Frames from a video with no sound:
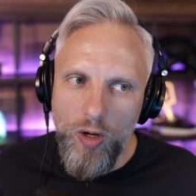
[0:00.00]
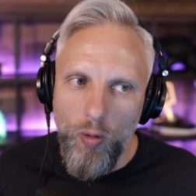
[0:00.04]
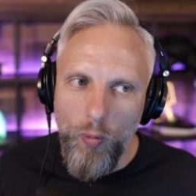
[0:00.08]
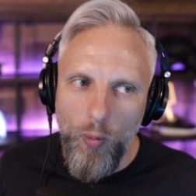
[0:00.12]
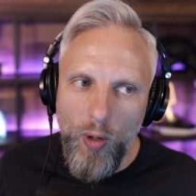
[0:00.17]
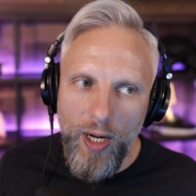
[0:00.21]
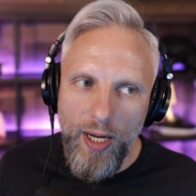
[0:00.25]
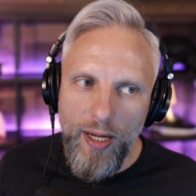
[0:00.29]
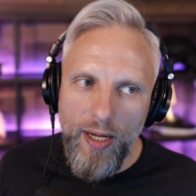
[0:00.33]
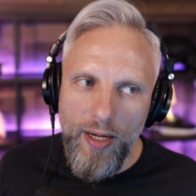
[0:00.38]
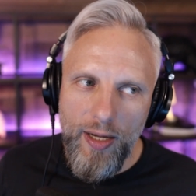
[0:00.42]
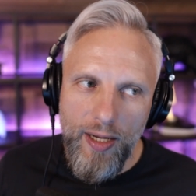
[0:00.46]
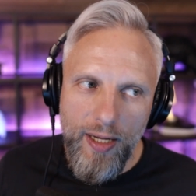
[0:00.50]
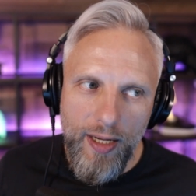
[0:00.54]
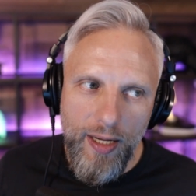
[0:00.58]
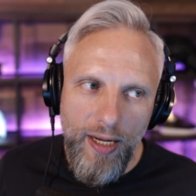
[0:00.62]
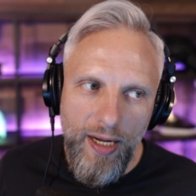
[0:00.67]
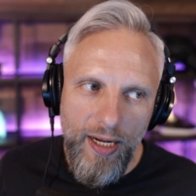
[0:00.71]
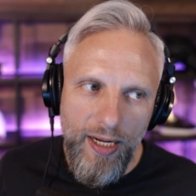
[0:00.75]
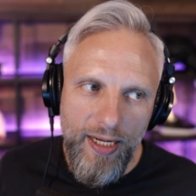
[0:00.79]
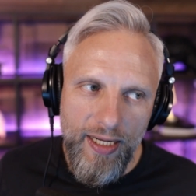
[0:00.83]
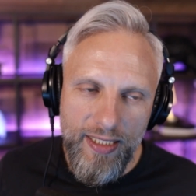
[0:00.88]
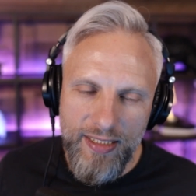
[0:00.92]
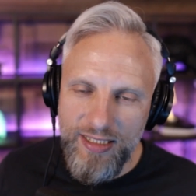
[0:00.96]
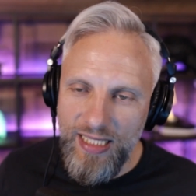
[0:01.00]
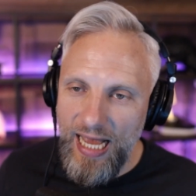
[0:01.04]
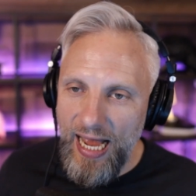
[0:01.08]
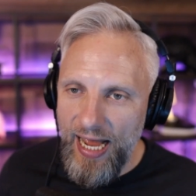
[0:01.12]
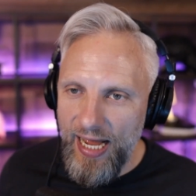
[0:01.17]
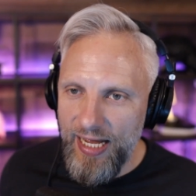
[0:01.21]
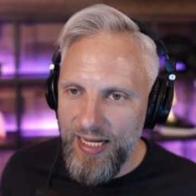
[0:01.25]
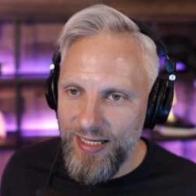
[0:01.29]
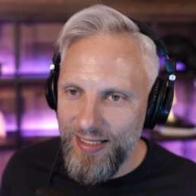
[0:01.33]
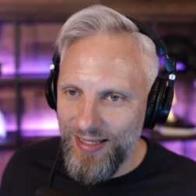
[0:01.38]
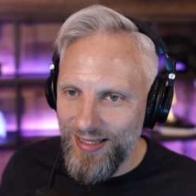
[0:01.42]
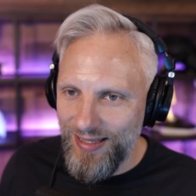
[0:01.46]
What is
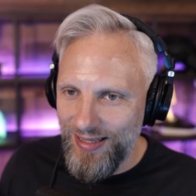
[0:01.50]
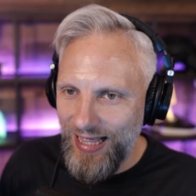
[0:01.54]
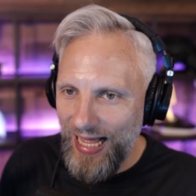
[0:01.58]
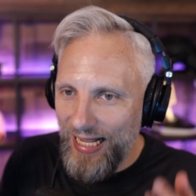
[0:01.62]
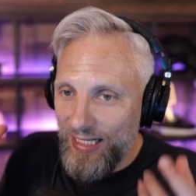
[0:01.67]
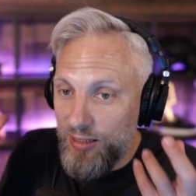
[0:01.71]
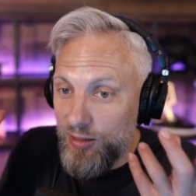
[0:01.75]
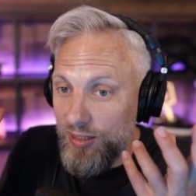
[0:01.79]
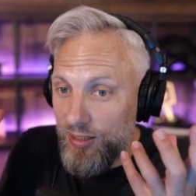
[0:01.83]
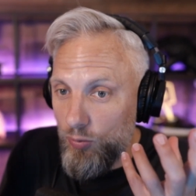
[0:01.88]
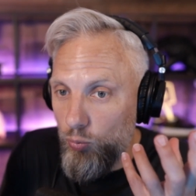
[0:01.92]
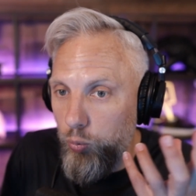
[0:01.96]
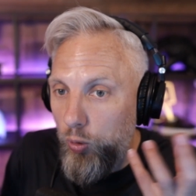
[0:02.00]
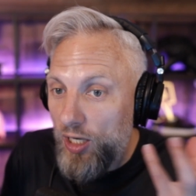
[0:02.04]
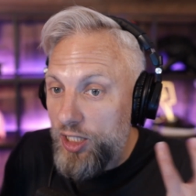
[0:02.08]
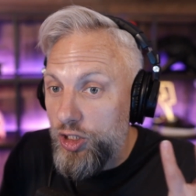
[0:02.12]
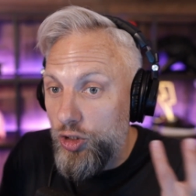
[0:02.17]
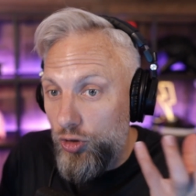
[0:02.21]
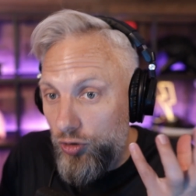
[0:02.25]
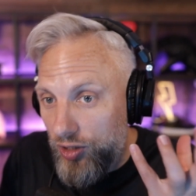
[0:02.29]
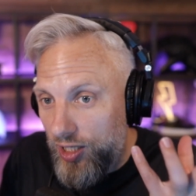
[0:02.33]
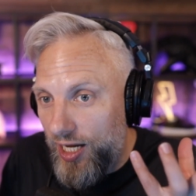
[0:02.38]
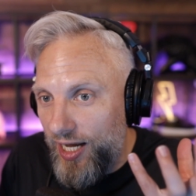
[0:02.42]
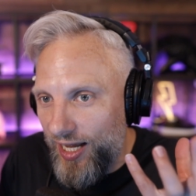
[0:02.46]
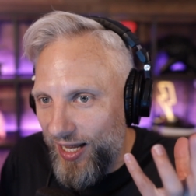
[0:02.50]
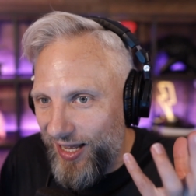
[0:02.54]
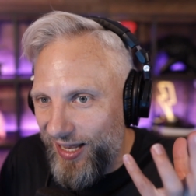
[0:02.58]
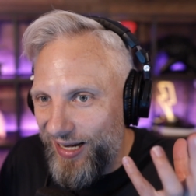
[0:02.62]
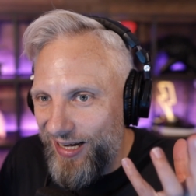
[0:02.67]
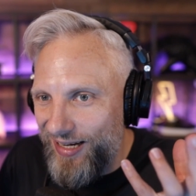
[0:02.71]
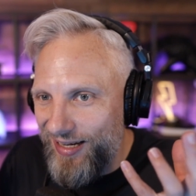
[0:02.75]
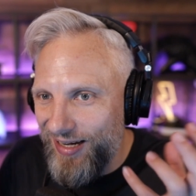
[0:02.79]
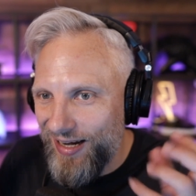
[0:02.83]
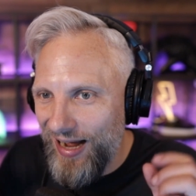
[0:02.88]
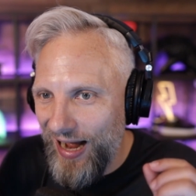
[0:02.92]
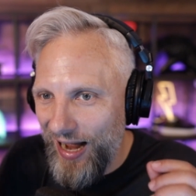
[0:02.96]
that? That's what you
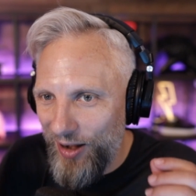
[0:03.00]
did.